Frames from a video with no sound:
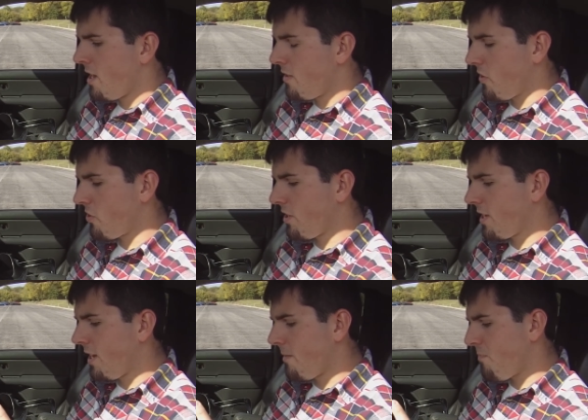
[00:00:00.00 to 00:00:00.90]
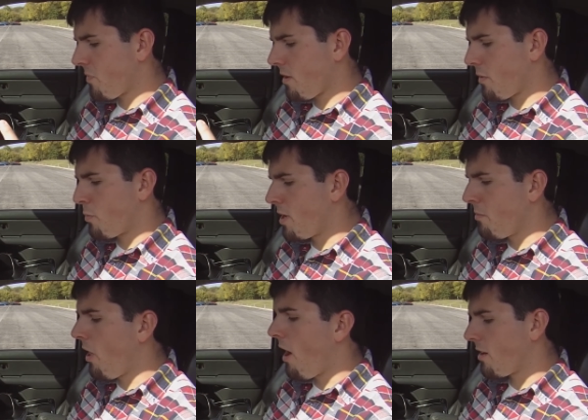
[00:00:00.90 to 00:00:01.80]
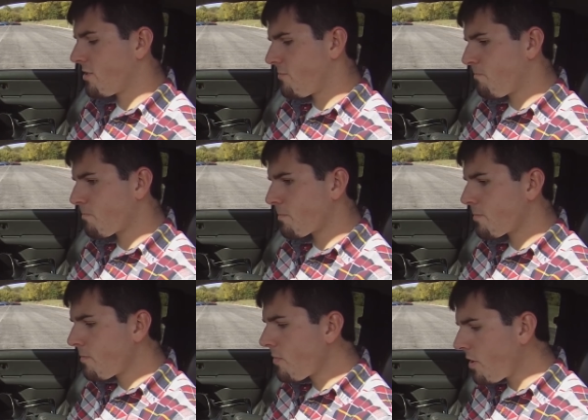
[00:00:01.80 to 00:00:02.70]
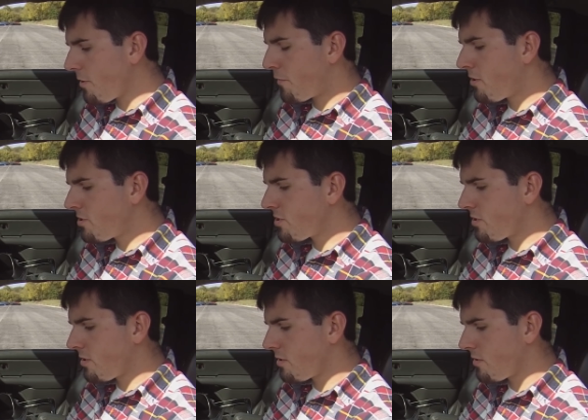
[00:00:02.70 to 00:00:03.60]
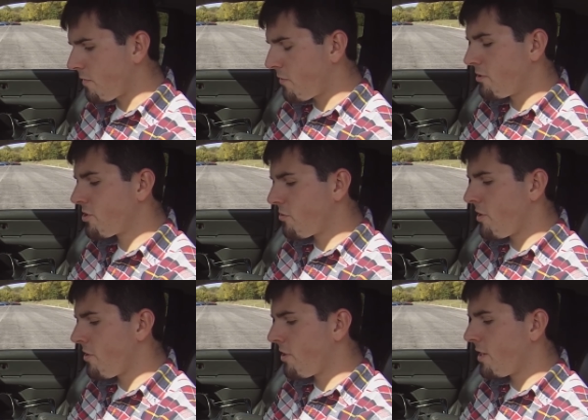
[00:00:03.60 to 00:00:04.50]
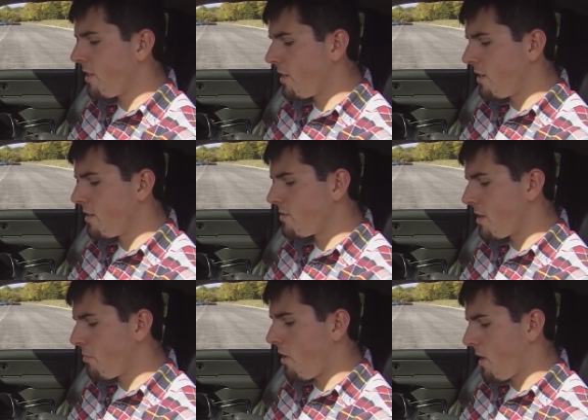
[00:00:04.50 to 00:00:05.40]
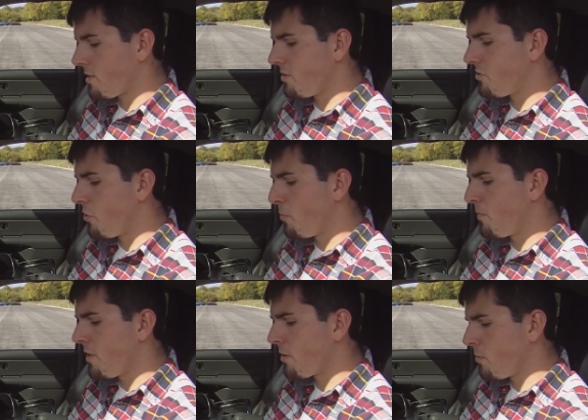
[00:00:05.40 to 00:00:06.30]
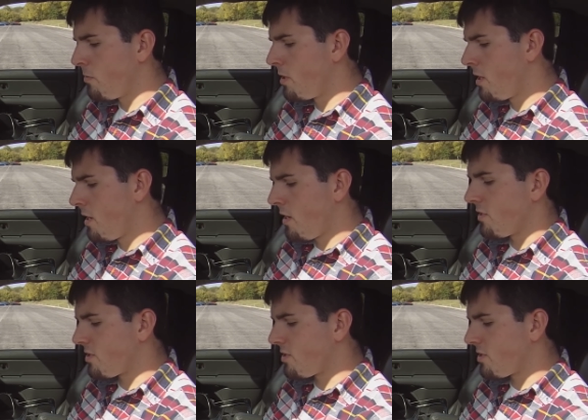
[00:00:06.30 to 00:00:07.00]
Then you're going to get 3 blocks. The first screen you're going to get is a block that says Tune Vehicle, the